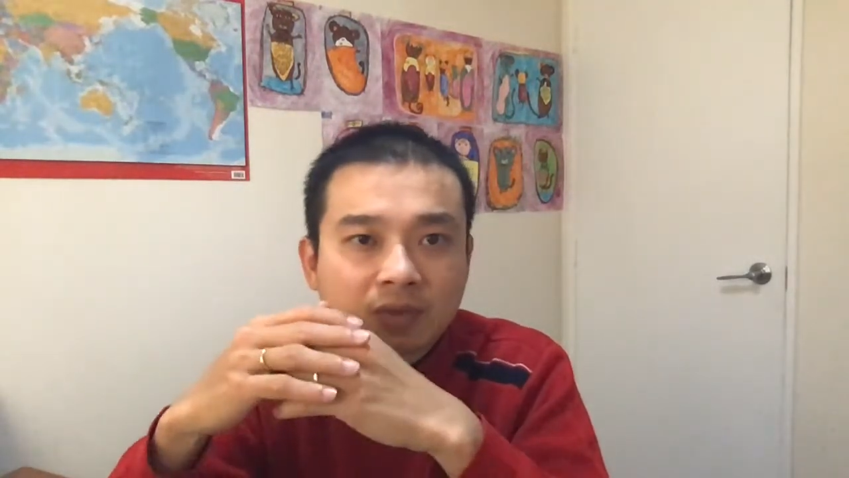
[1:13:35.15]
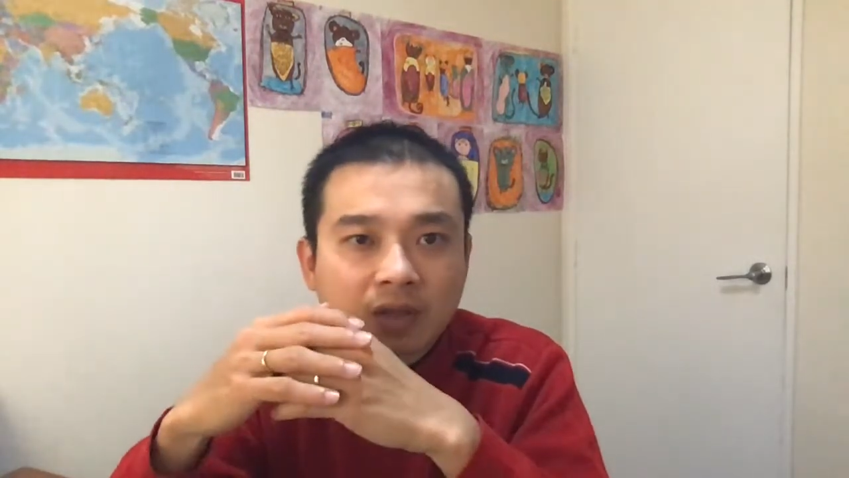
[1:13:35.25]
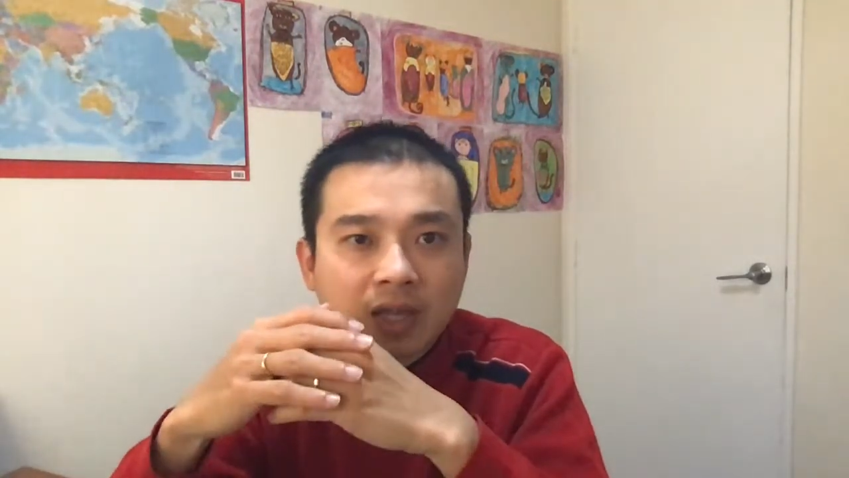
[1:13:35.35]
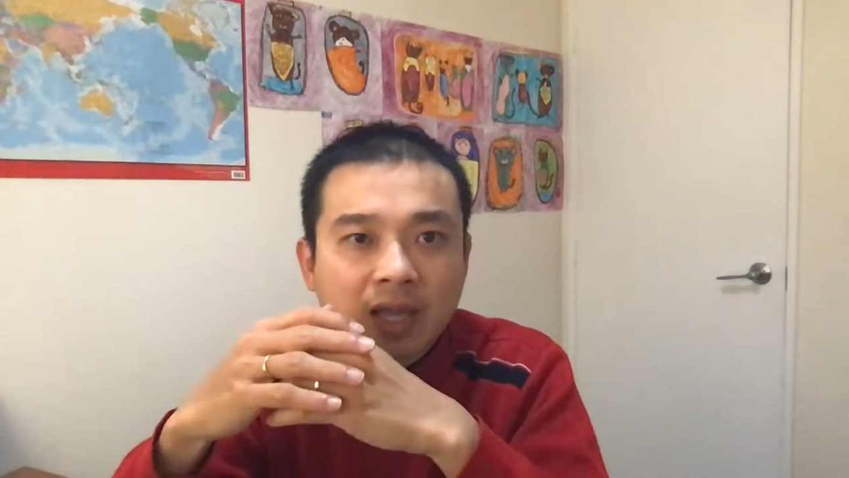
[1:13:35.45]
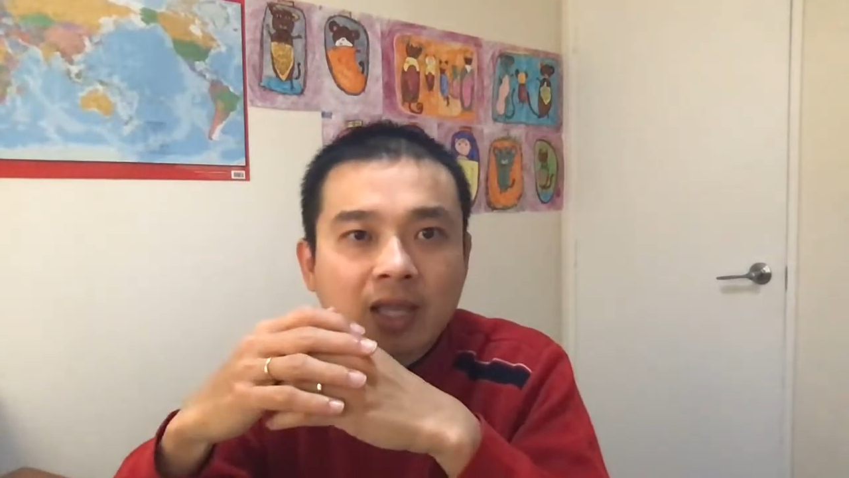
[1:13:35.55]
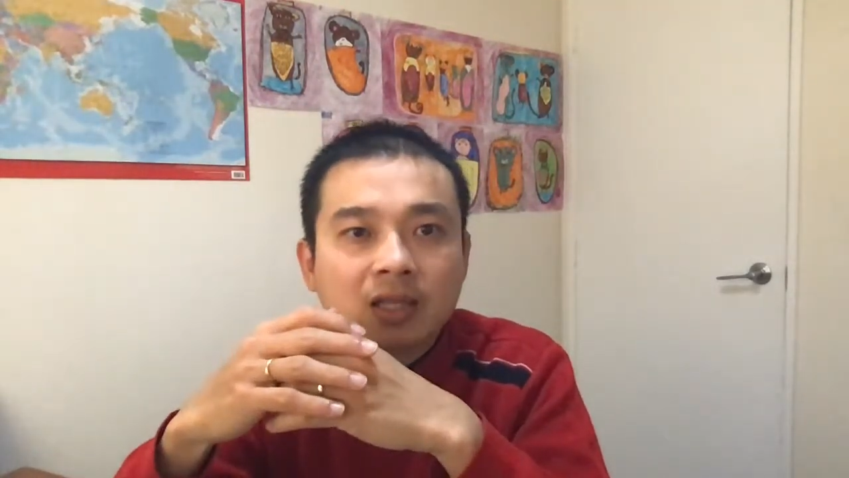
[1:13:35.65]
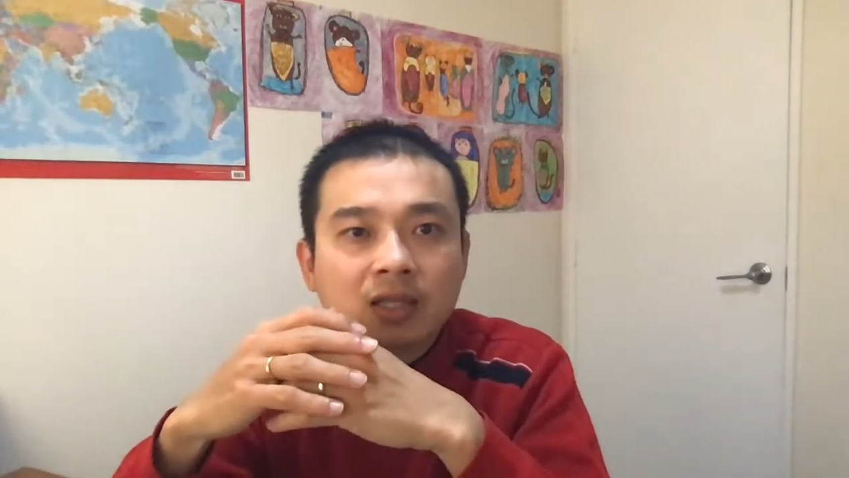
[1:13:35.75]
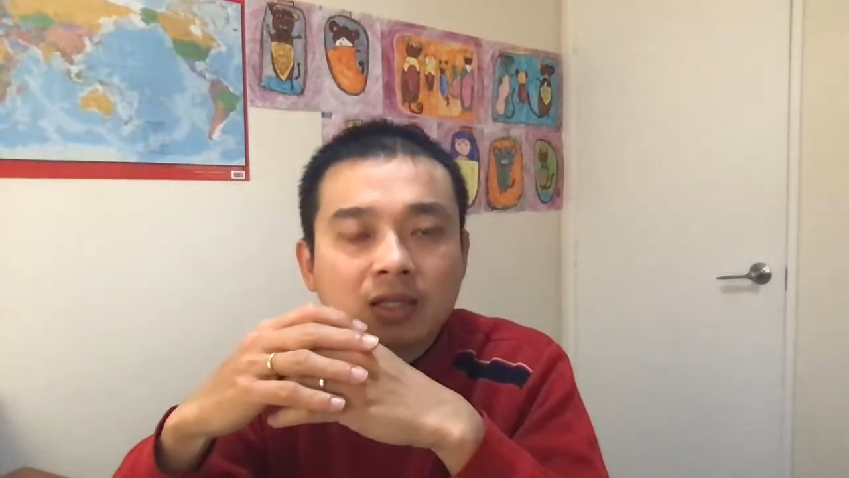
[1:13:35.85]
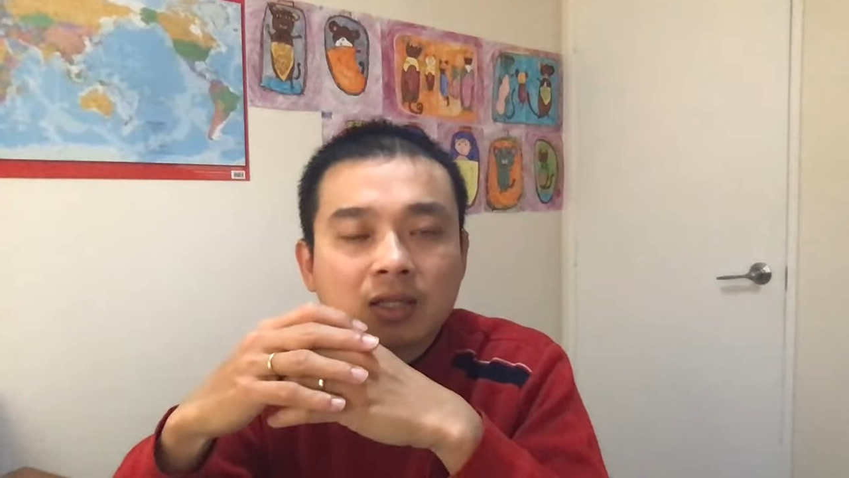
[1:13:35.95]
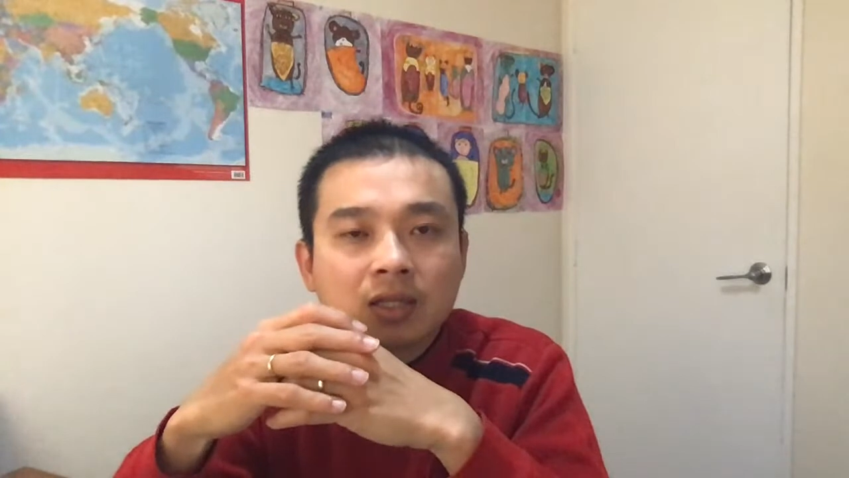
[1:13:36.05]
Okay,
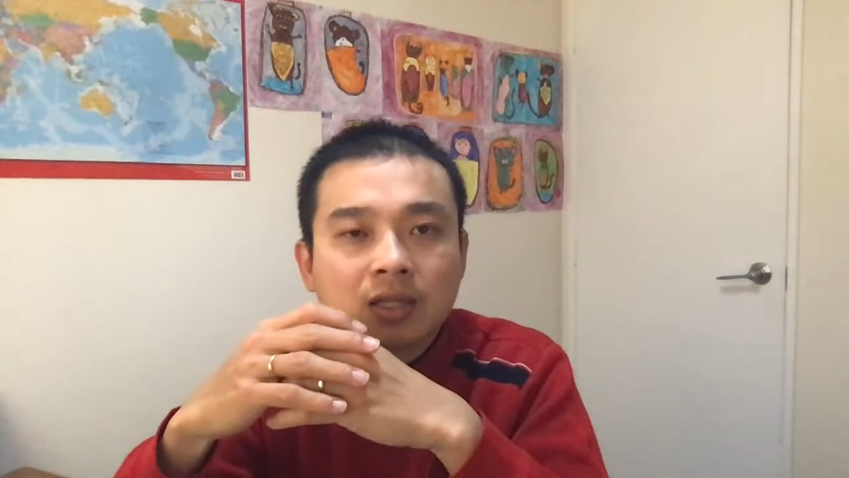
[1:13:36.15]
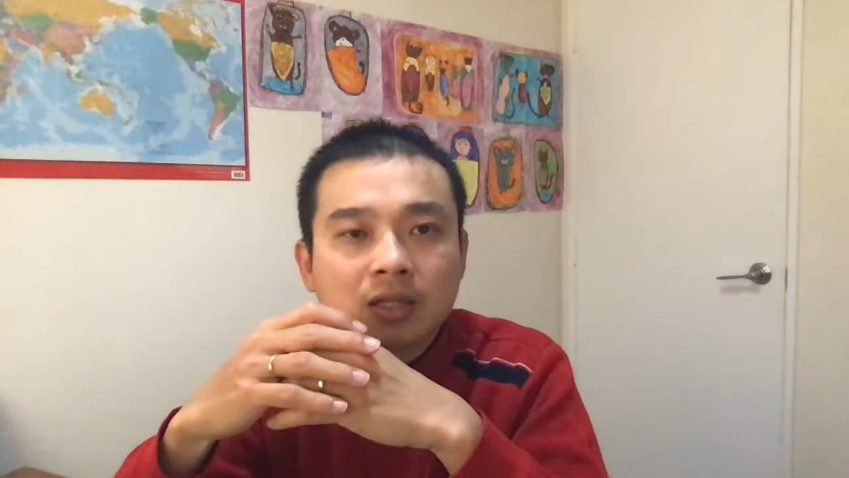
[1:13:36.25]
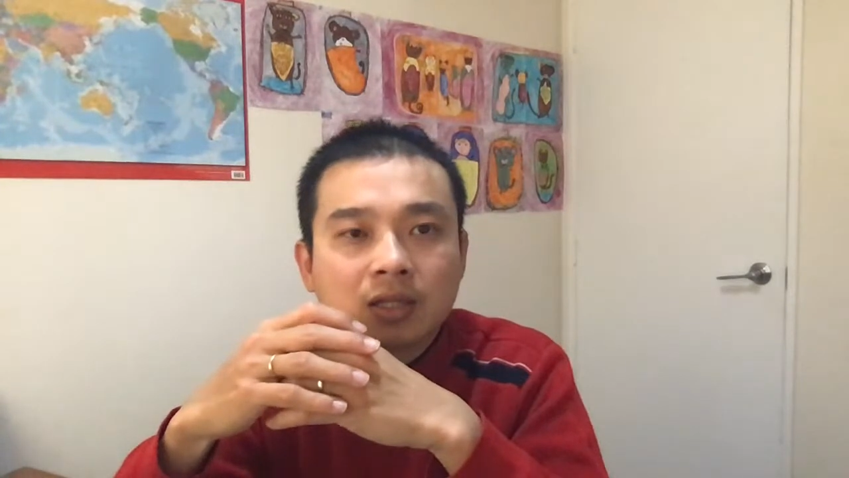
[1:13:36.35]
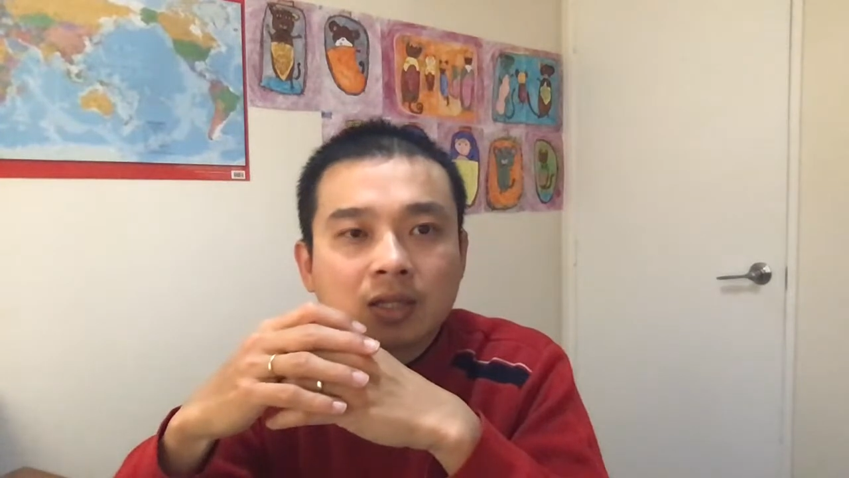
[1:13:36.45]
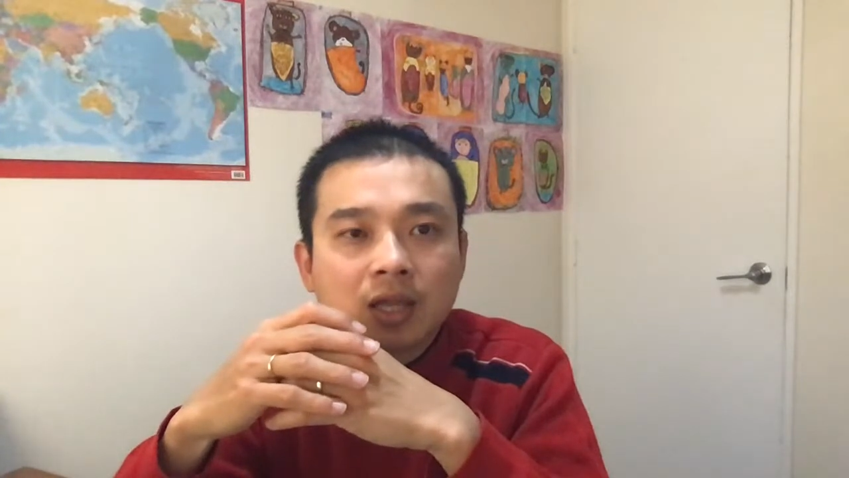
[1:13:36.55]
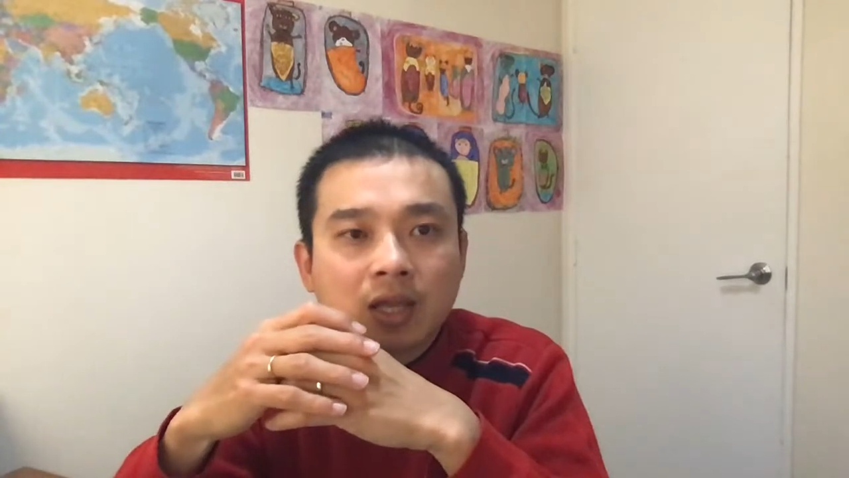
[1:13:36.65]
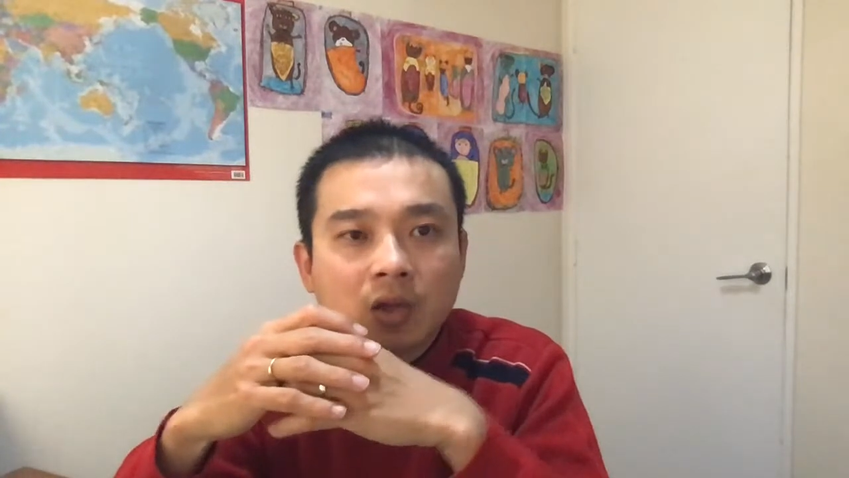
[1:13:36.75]
and in